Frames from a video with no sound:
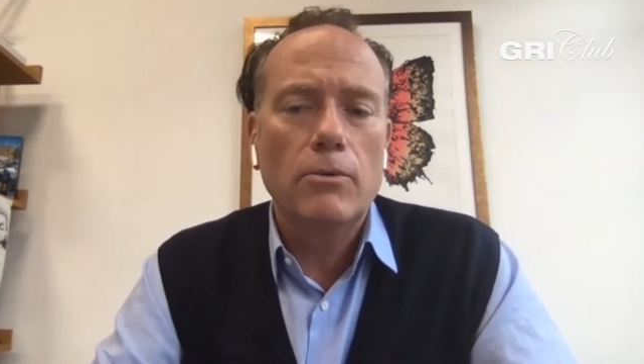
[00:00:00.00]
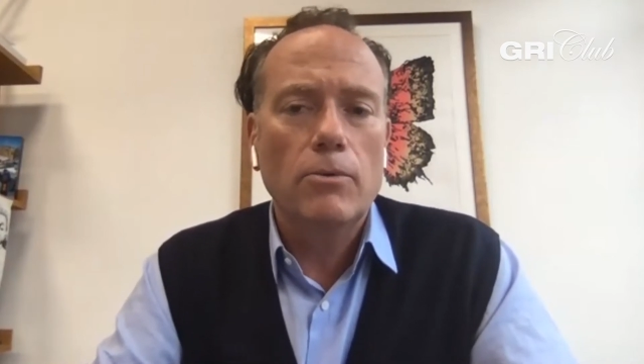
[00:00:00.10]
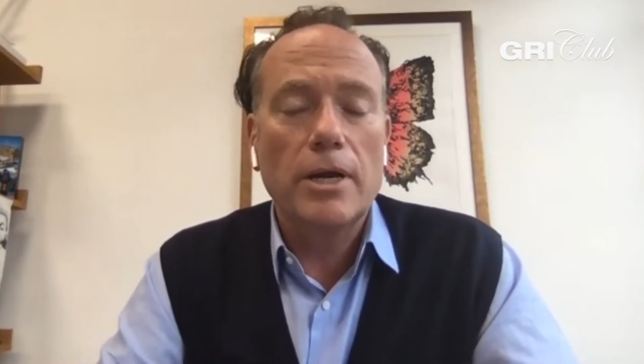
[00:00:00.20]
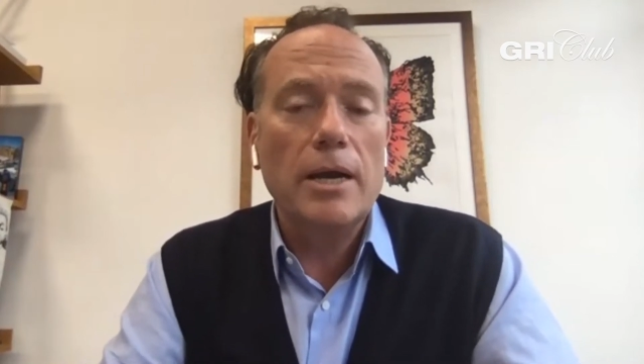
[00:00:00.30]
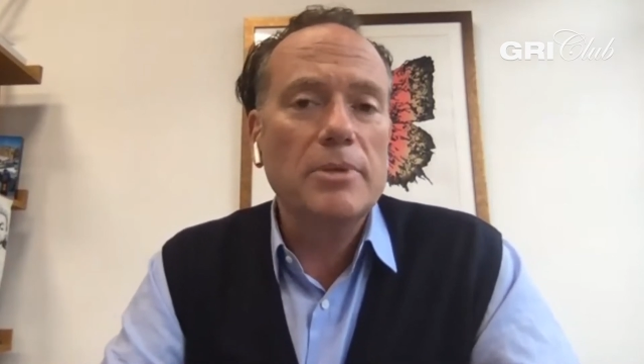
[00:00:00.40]

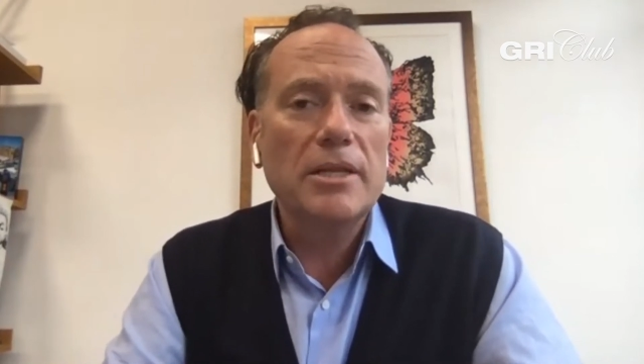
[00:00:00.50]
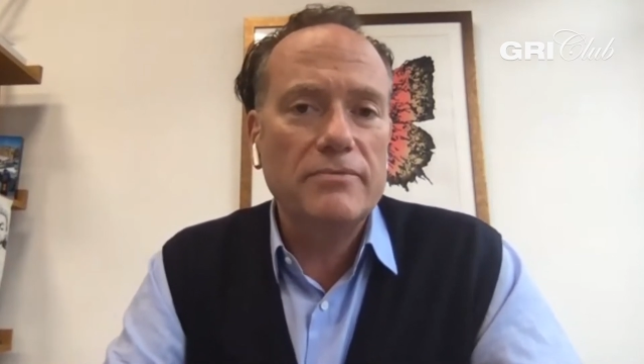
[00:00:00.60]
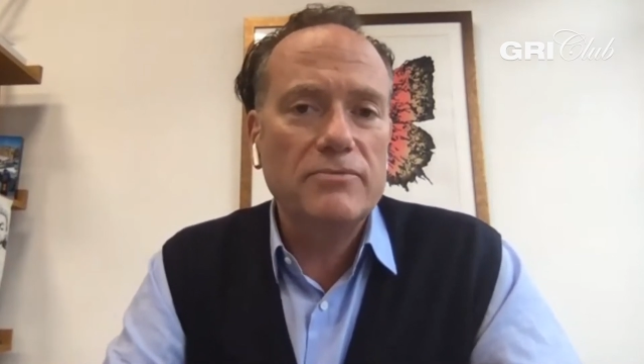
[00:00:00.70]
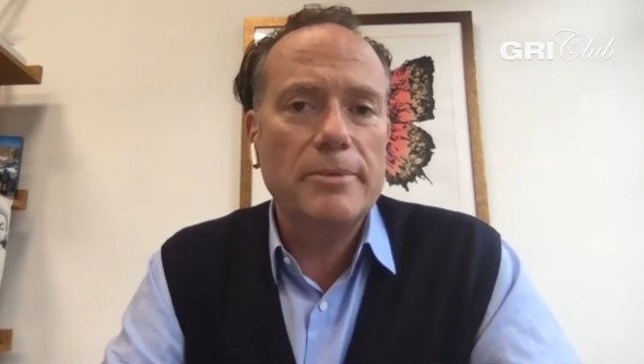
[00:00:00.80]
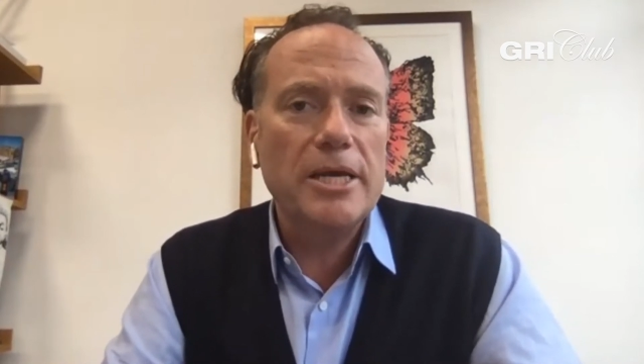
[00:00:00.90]
what I
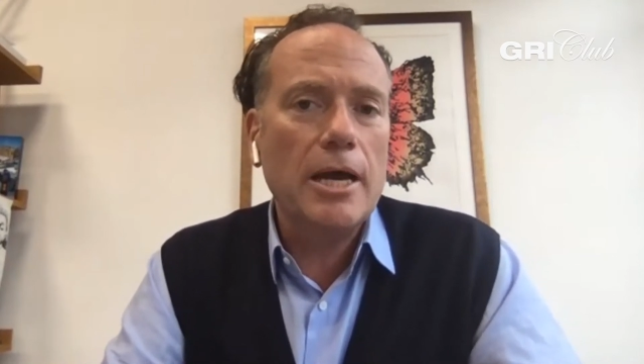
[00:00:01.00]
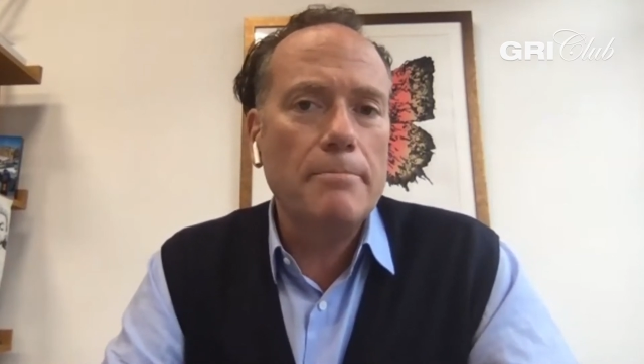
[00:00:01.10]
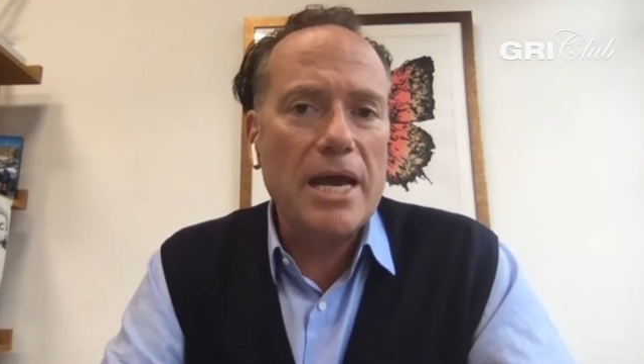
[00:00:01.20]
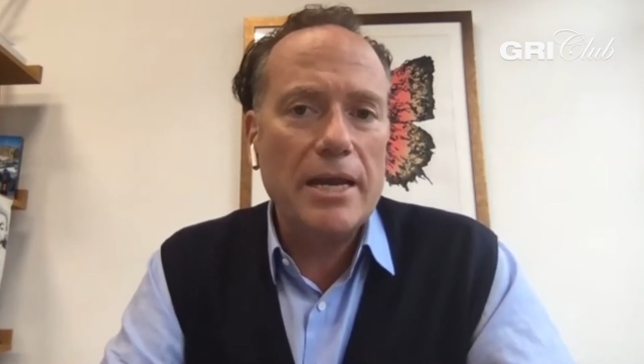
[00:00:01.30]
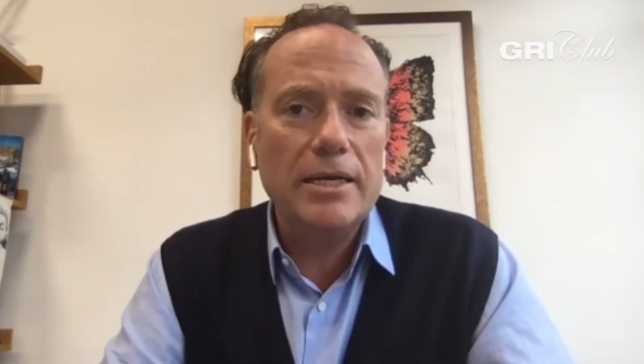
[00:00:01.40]
believe to be
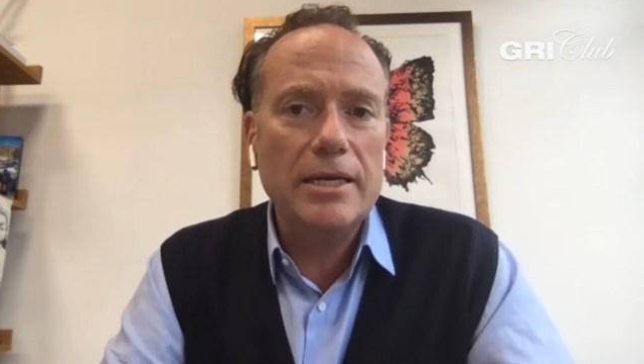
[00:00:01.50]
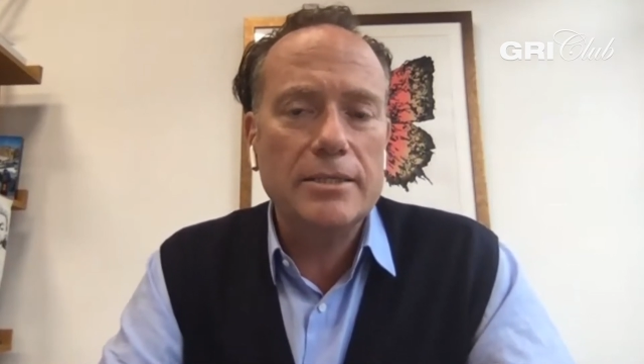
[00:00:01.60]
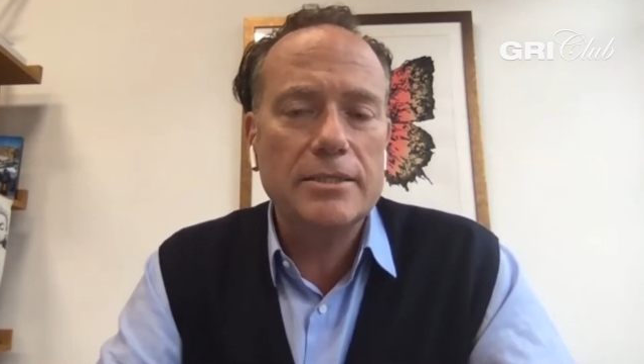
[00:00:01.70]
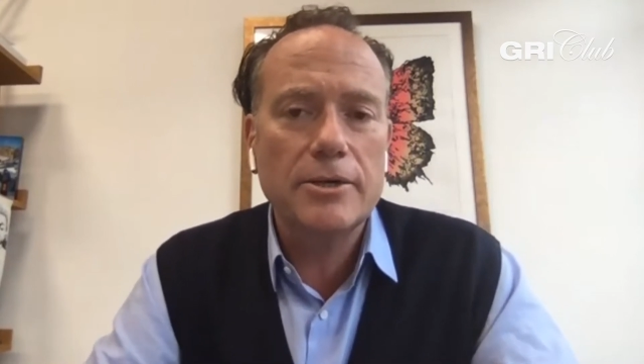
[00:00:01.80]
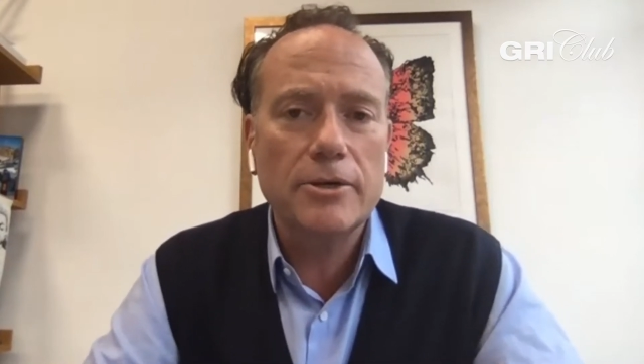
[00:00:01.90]
unmet
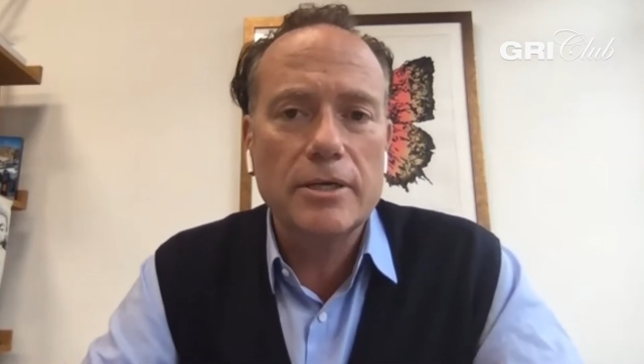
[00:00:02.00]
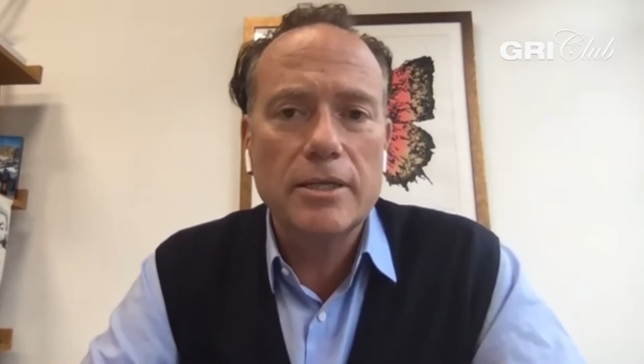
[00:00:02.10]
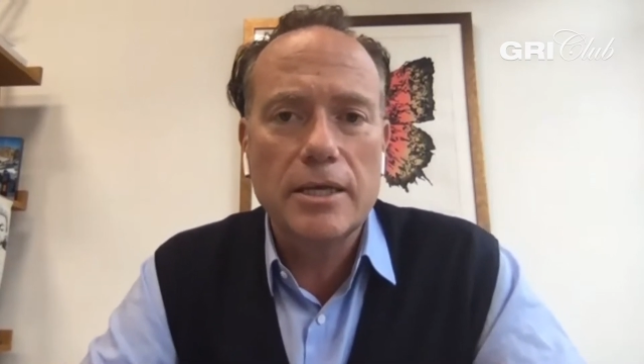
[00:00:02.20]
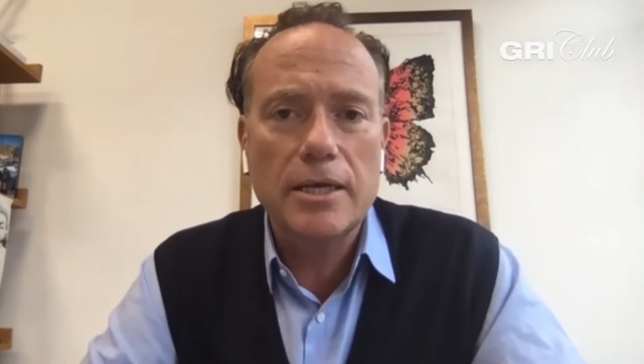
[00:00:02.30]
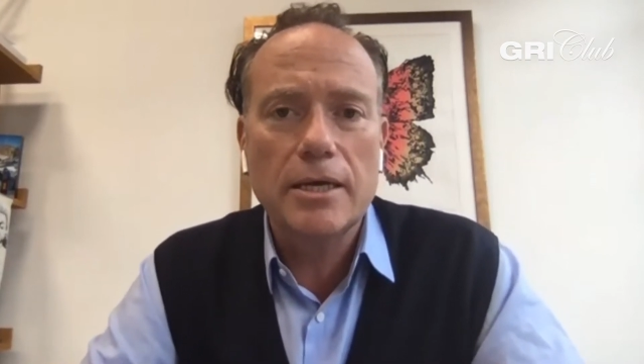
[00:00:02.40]
needs here
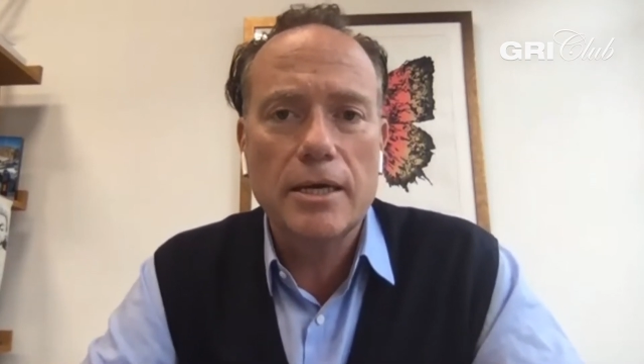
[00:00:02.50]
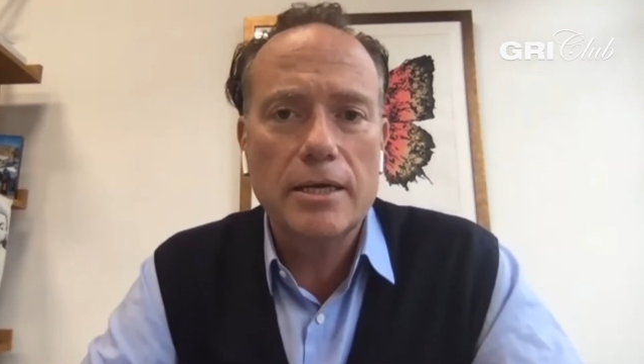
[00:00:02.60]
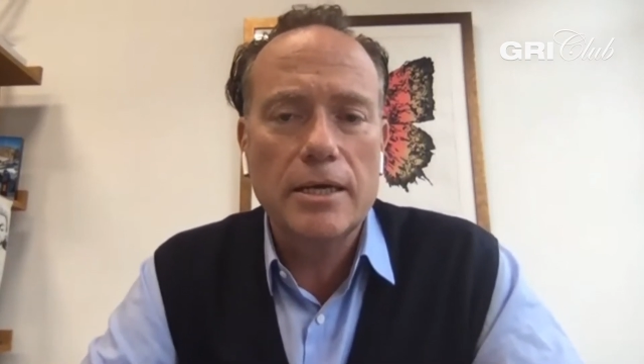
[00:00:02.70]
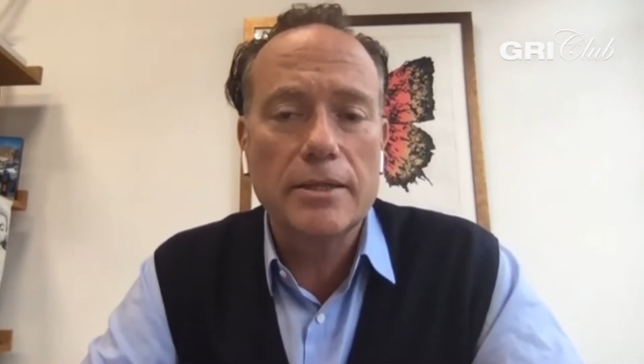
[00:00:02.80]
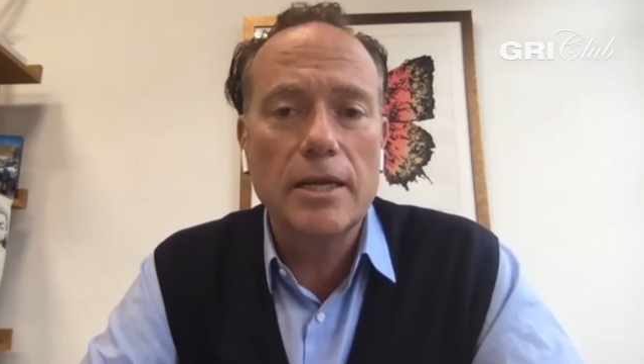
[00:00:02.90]
in
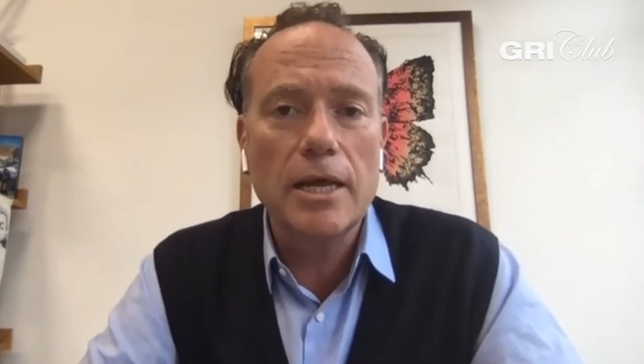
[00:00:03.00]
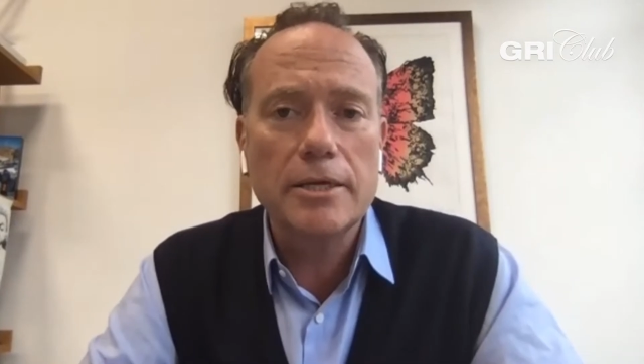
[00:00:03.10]
the London